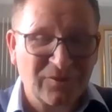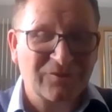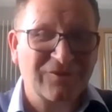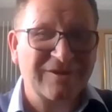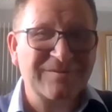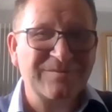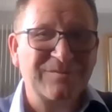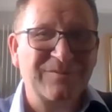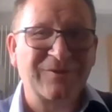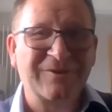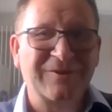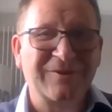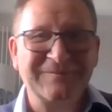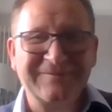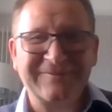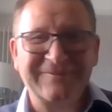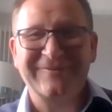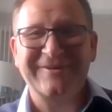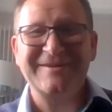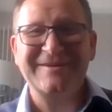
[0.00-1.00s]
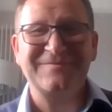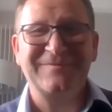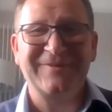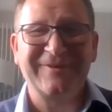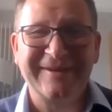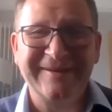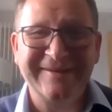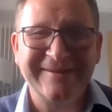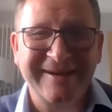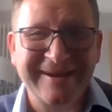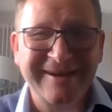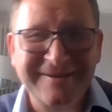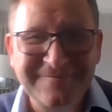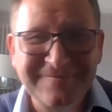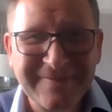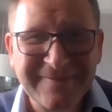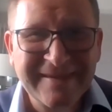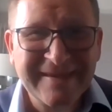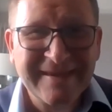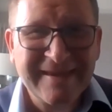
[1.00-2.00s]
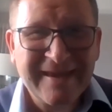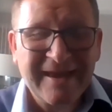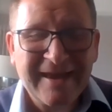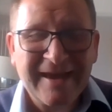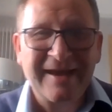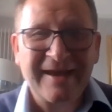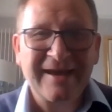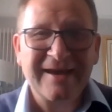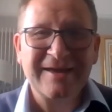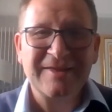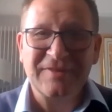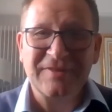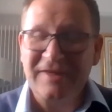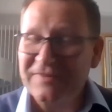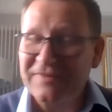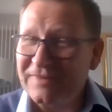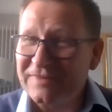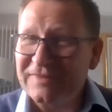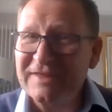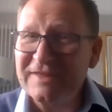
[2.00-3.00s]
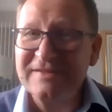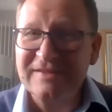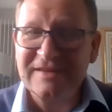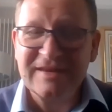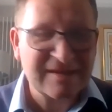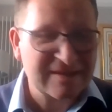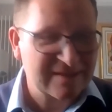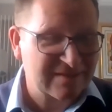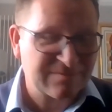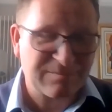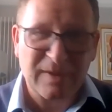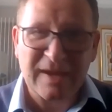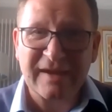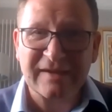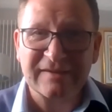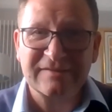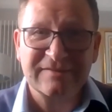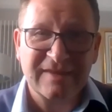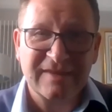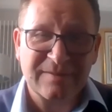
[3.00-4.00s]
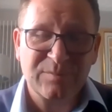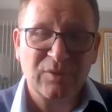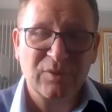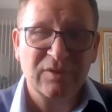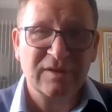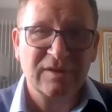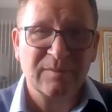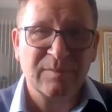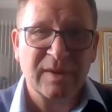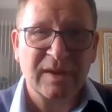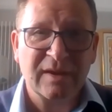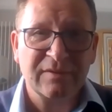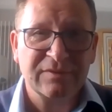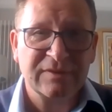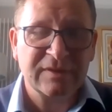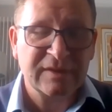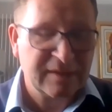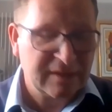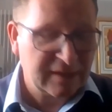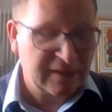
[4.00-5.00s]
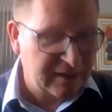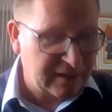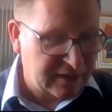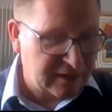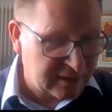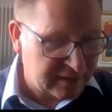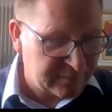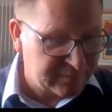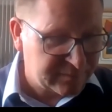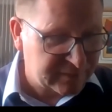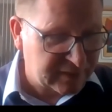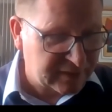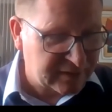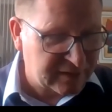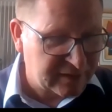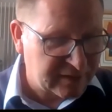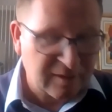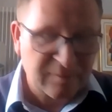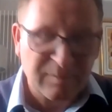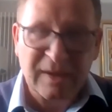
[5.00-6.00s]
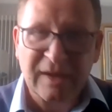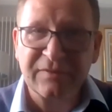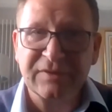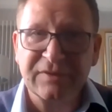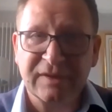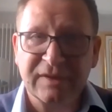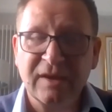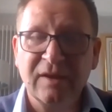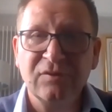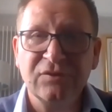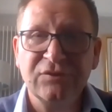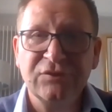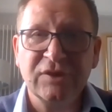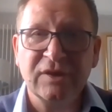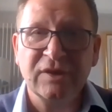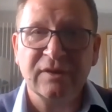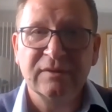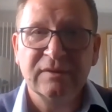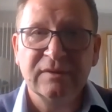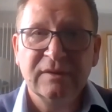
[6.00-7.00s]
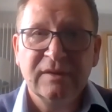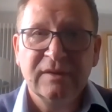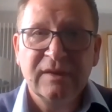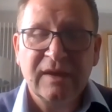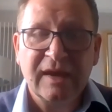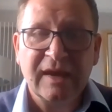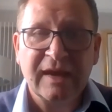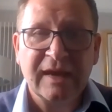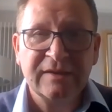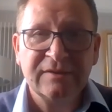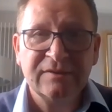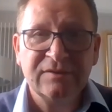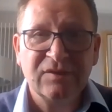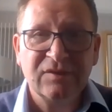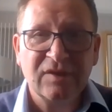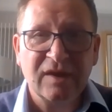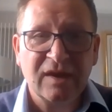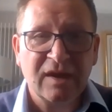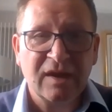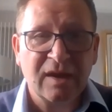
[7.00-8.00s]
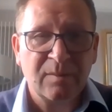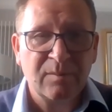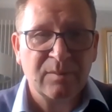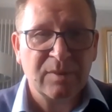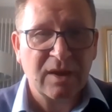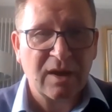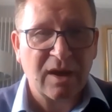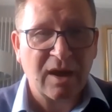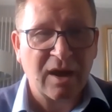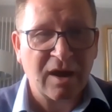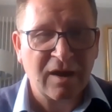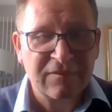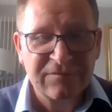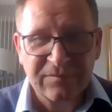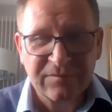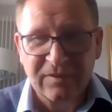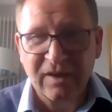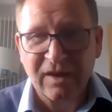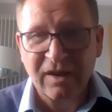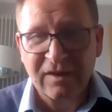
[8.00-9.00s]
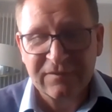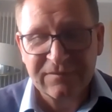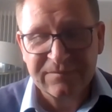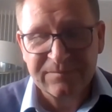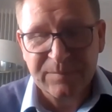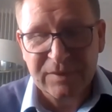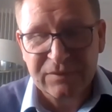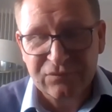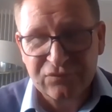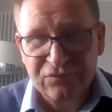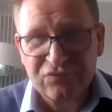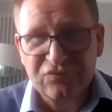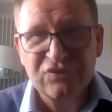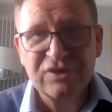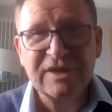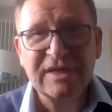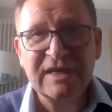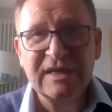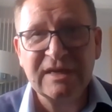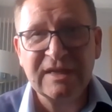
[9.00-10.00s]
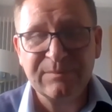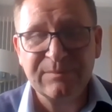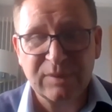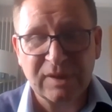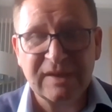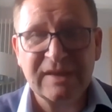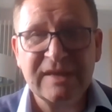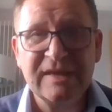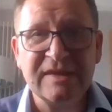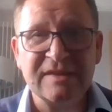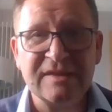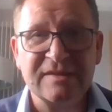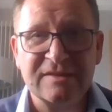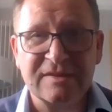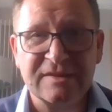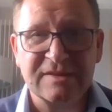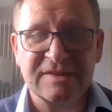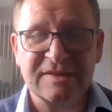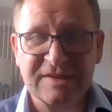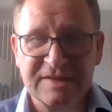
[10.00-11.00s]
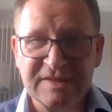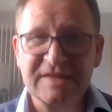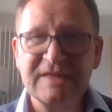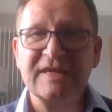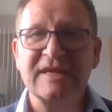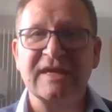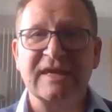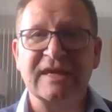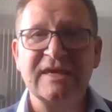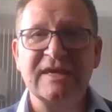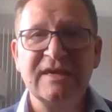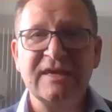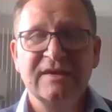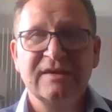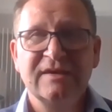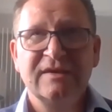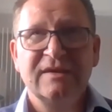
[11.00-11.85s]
great point. Great point. This links back to that point about the culture, and I've been really pleased to see